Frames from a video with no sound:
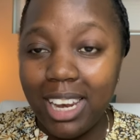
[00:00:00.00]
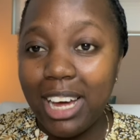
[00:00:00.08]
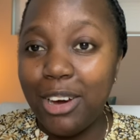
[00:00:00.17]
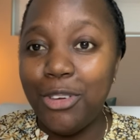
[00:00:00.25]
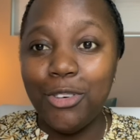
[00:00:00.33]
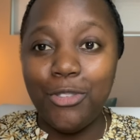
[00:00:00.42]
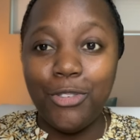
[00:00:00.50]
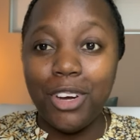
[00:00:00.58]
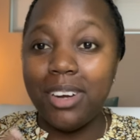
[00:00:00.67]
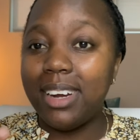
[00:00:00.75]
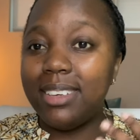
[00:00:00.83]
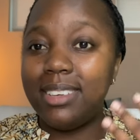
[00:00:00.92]
Allow your
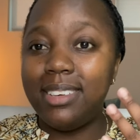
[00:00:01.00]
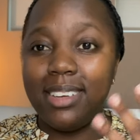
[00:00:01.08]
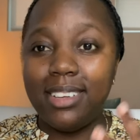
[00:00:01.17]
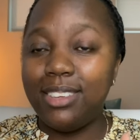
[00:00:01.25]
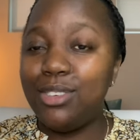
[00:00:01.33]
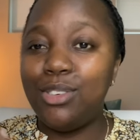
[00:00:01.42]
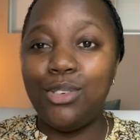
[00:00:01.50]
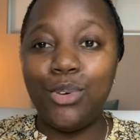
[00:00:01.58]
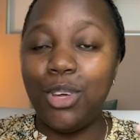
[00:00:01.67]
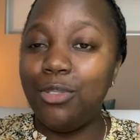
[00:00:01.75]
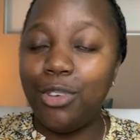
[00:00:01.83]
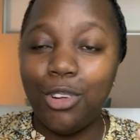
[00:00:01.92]
fragrance tastes
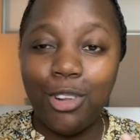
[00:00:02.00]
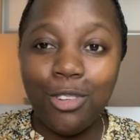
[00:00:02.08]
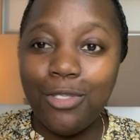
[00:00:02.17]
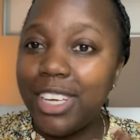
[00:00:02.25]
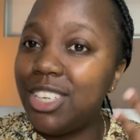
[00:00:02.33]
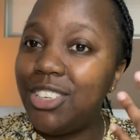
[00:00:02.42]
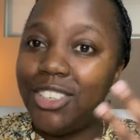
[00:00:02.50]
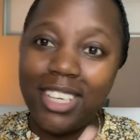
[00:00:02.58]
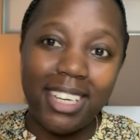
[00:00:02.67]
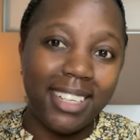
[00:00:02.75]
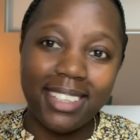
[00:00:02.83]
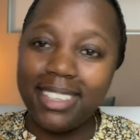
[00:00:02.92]
to evolve and
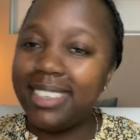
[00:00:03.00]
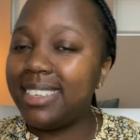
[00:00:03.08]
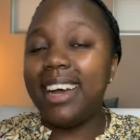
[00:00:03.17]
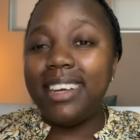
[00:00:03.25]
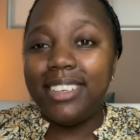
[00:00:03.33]
change.